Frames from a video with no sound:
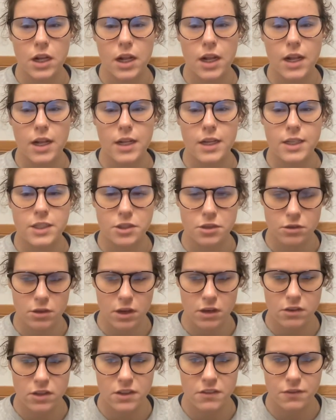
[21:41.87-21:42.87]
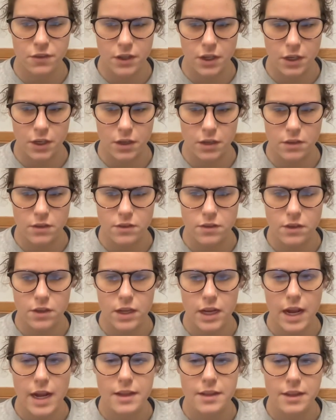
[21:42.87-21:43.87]
literary figures
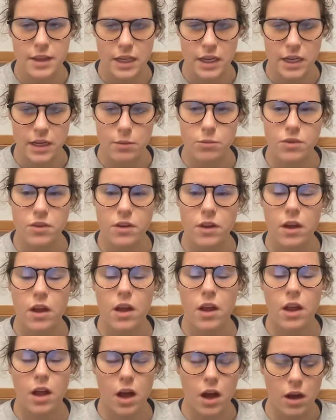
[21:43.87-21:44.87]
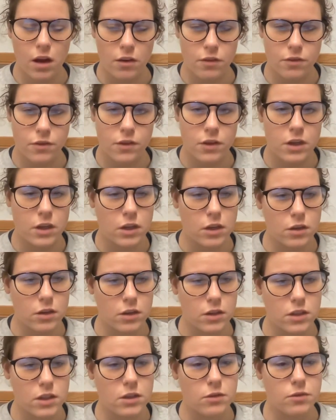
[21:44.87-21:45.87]
and themes of
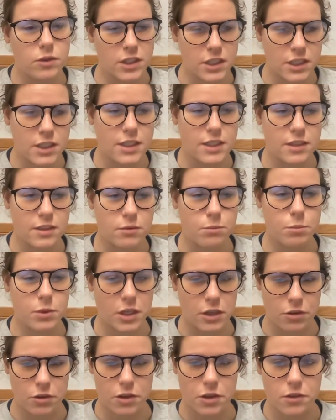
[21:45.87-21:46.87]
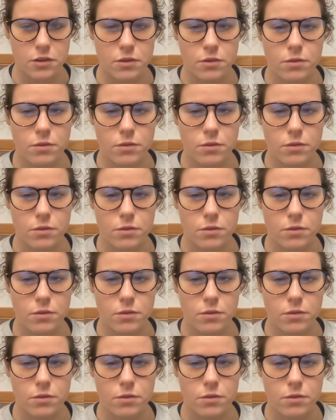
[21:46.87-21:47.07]
the Realism period.